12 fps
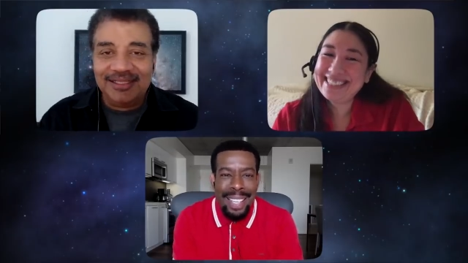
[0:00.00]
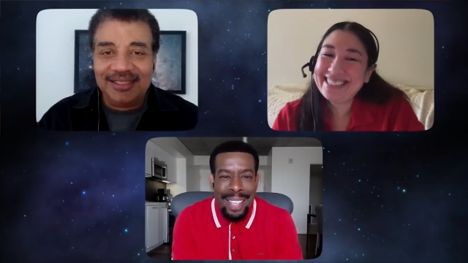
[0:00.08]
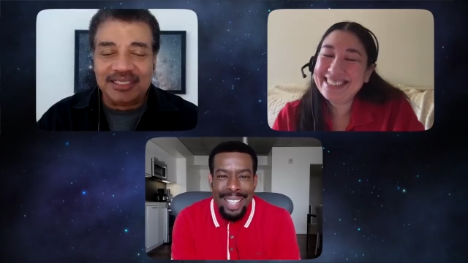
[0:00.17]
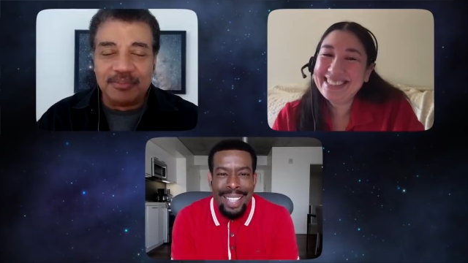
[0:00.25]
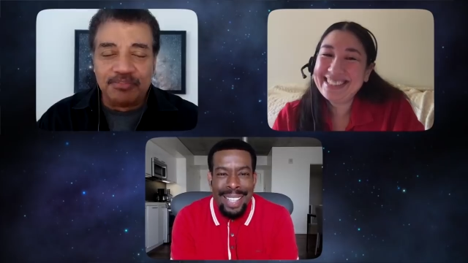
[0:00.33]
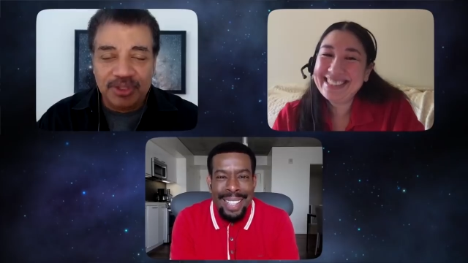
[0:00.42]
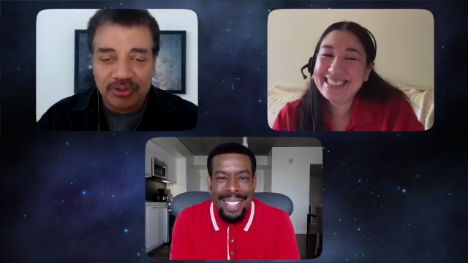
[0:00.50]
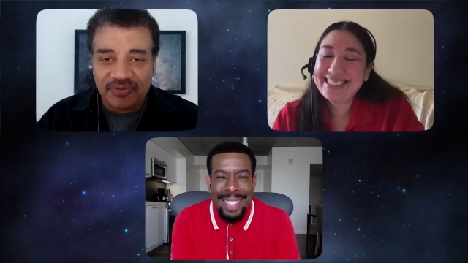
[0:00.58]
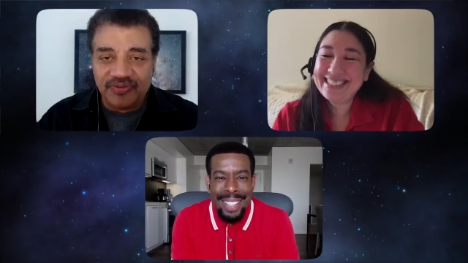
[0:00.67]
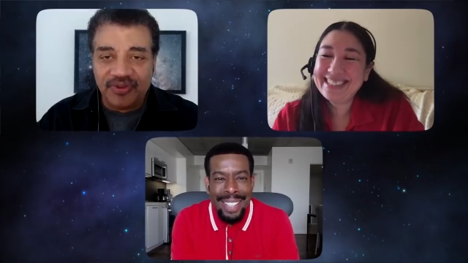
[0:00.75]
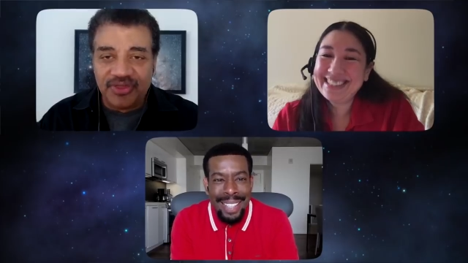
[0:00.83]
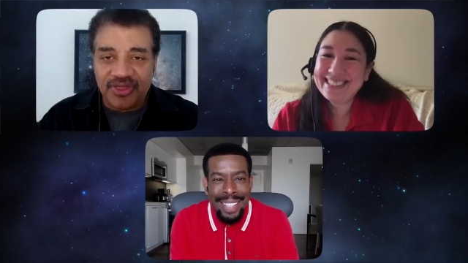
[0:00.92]
Speaker 1: that's a
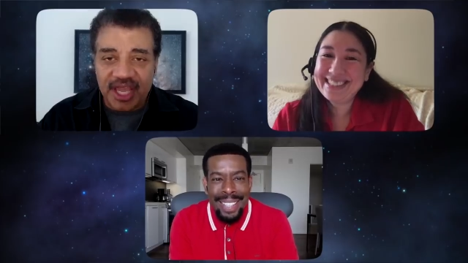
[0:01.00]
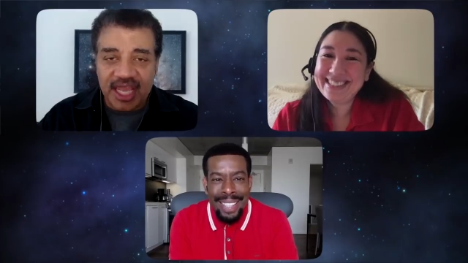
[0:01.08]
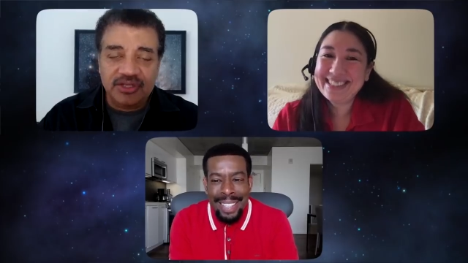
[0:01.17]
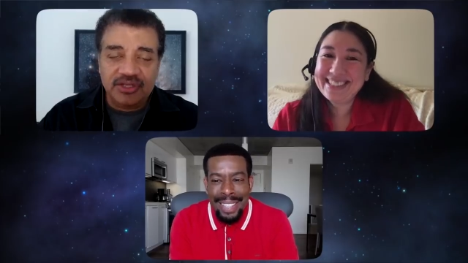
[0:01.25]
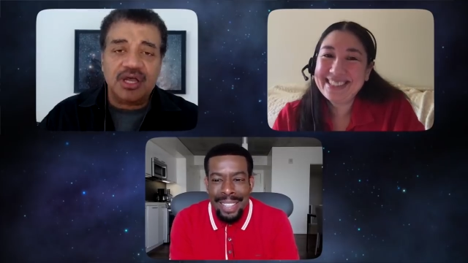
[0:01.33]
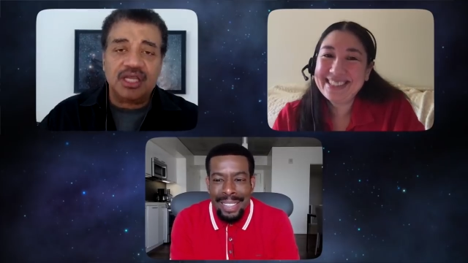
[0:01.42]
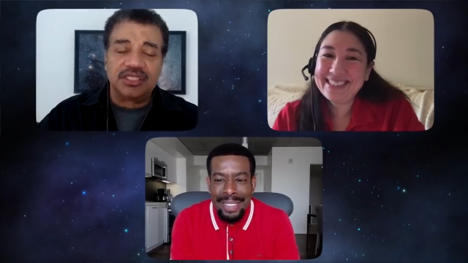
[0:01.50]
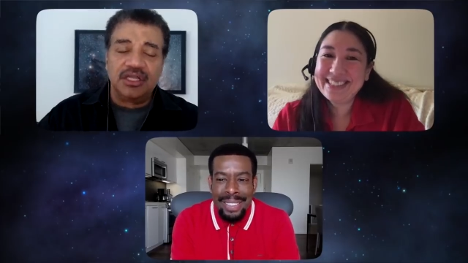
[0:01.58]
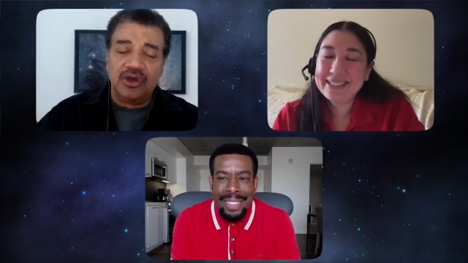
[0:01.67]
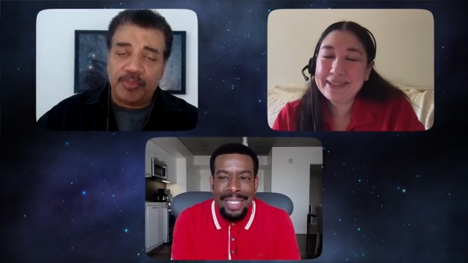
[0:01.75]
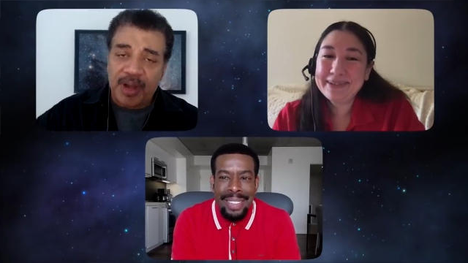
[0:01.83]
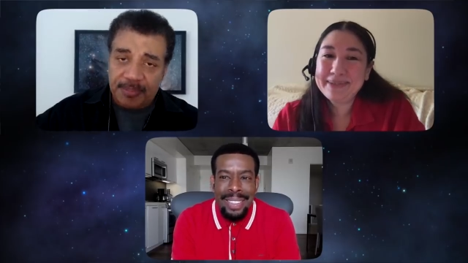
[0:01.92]
beautiful thing. And Utah's low
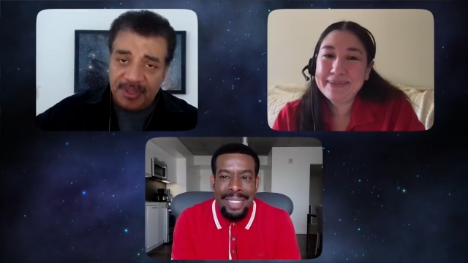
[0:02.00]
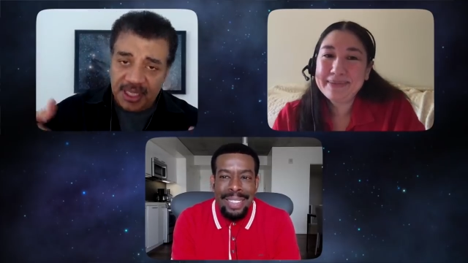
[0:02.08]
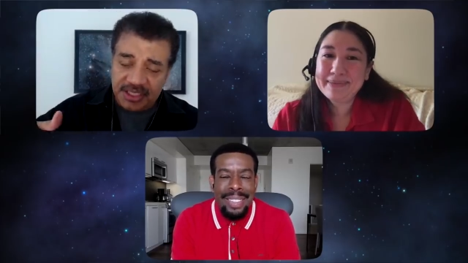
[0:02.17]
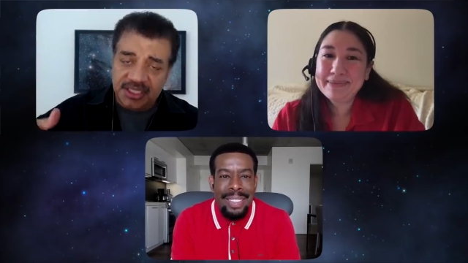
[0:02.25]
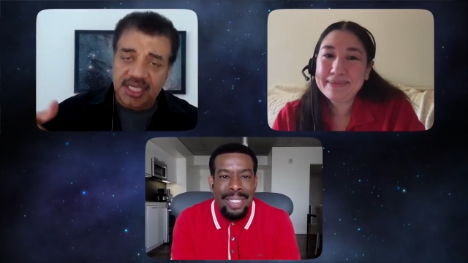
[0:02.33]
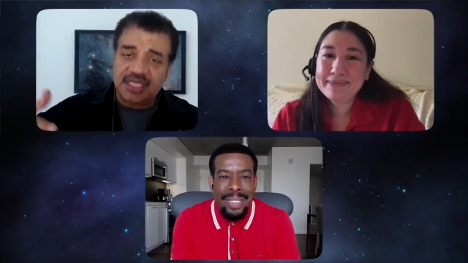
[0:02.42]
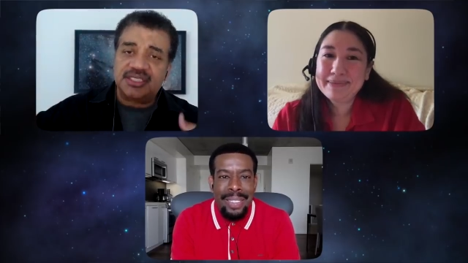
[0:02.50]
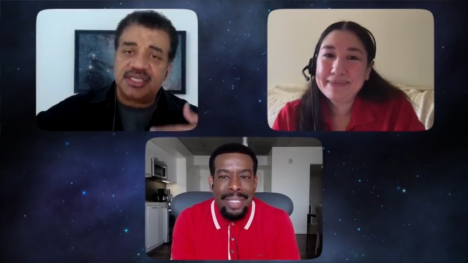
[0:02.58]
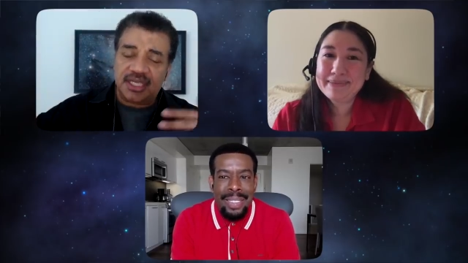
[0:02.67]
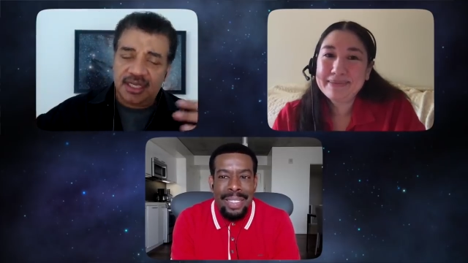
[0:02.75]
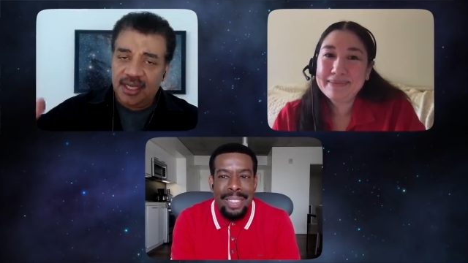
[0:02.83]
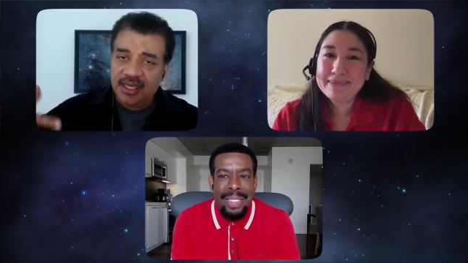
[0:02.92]
population density,
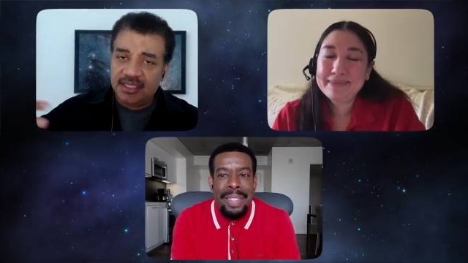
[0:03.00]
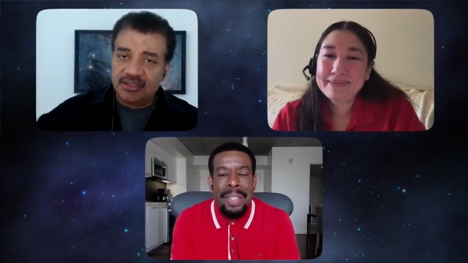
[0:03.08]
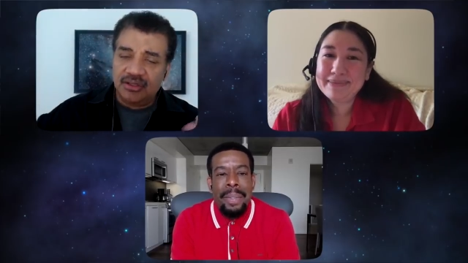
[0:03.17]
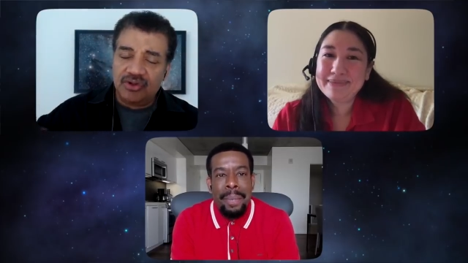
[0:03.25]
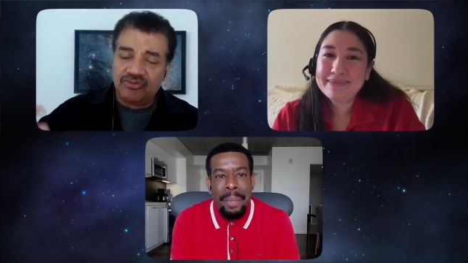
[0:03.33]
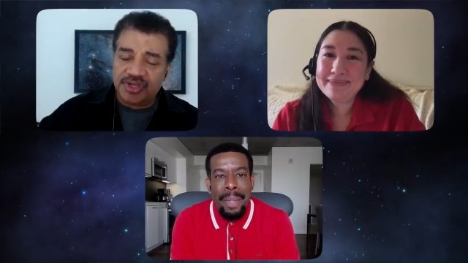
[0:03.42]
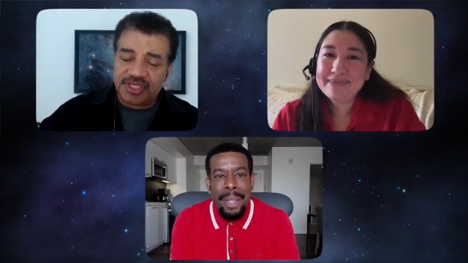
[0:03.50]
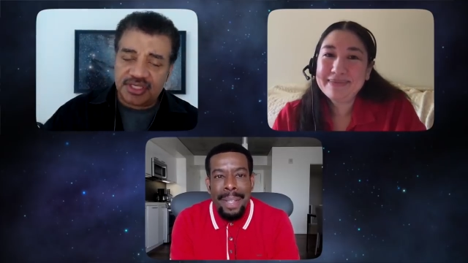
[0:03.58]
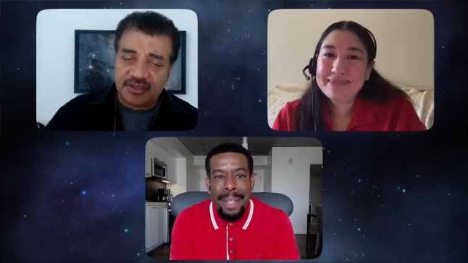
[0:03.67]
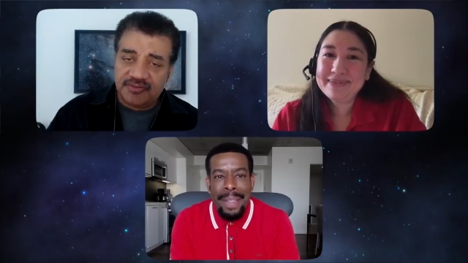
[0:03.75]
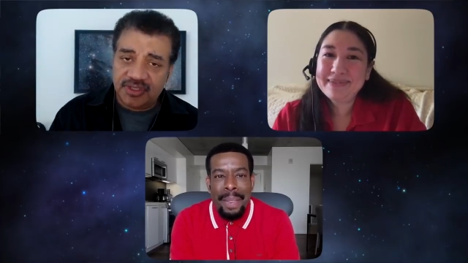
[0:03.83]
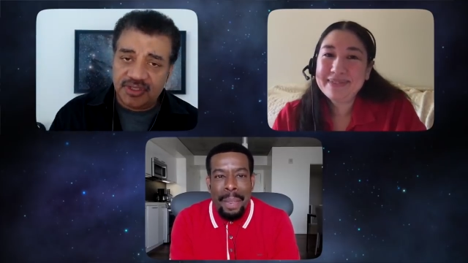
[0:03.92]
so low risk
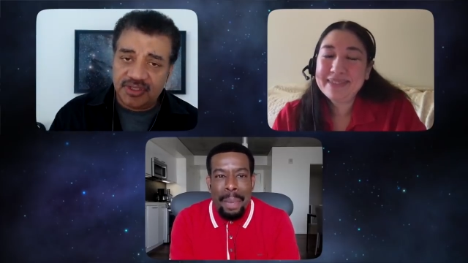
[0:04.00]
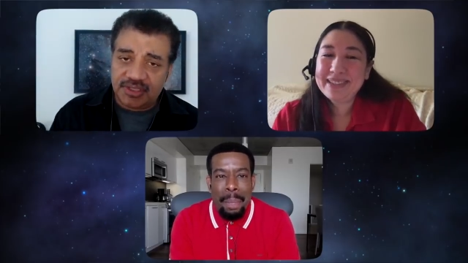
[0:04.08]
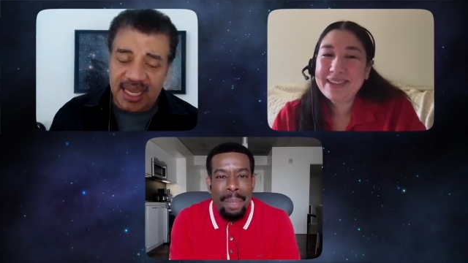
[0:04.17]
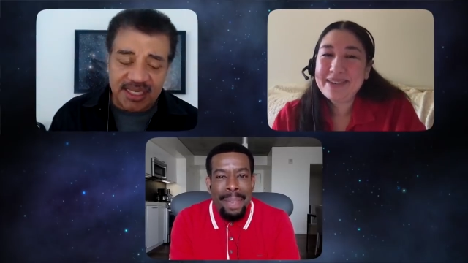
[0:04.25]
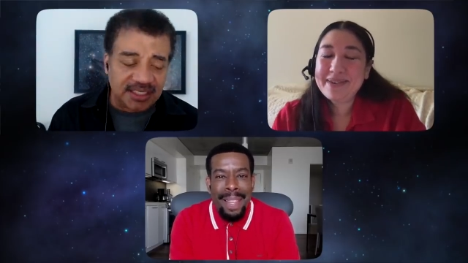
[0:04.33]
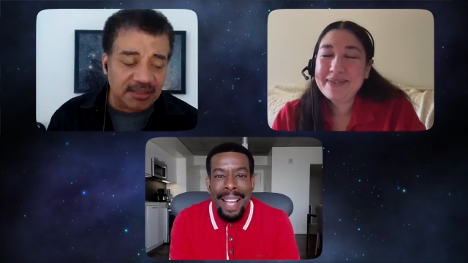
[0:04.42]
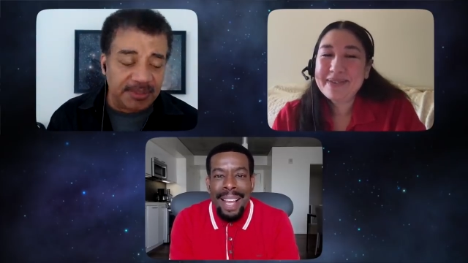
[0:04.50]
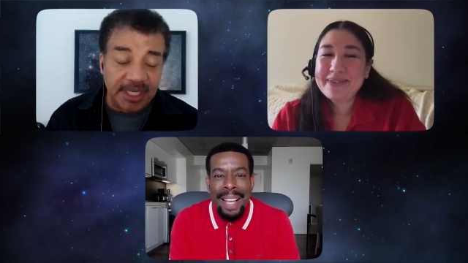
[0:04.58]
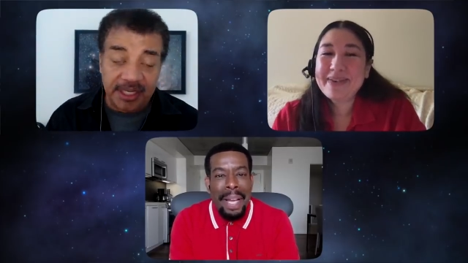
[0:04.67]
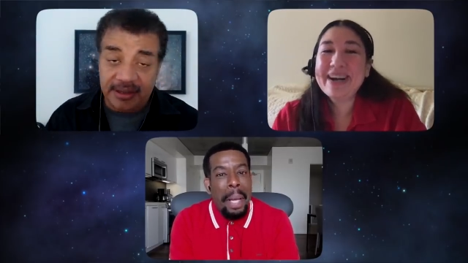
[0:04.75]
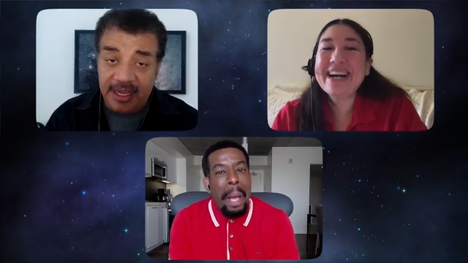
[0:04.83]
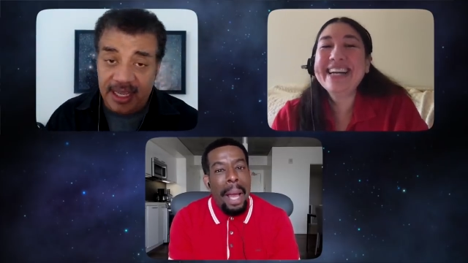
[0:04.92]
of smacking somebody on the
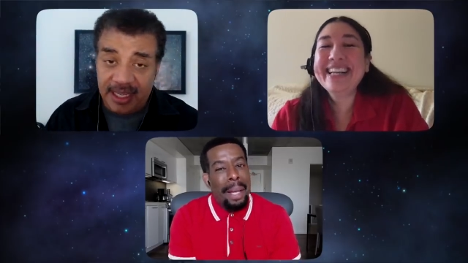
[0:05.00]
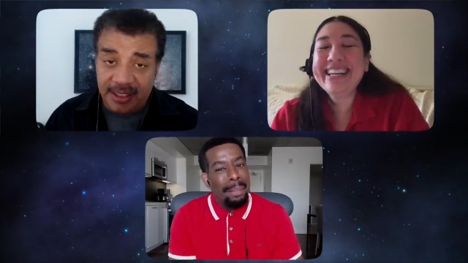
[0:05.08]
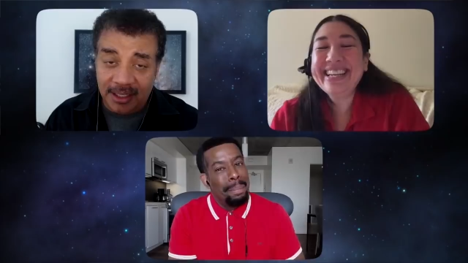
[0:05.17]
head.